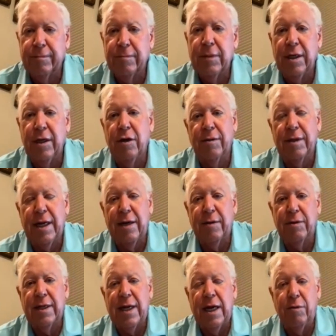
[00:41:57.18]
that
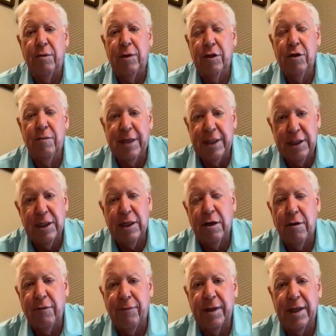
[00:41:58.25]
I would do
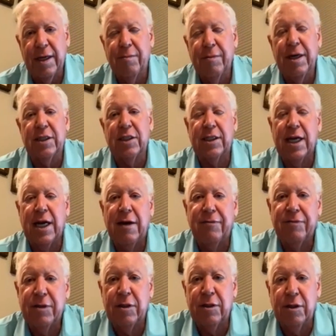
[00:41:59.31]
myself and get my staff
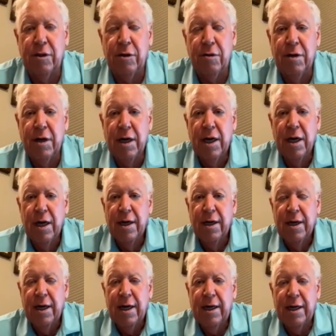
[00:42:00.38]
to do,
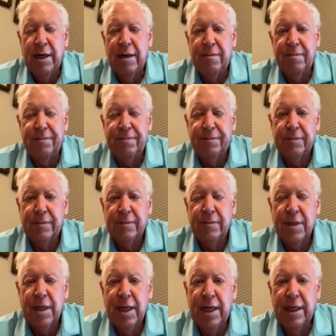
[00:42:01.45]
and
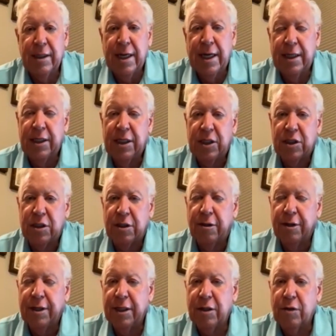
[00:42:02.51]
just
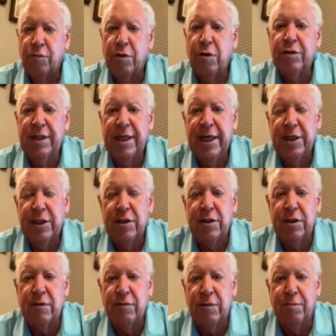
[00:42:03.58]
look at the rotations of the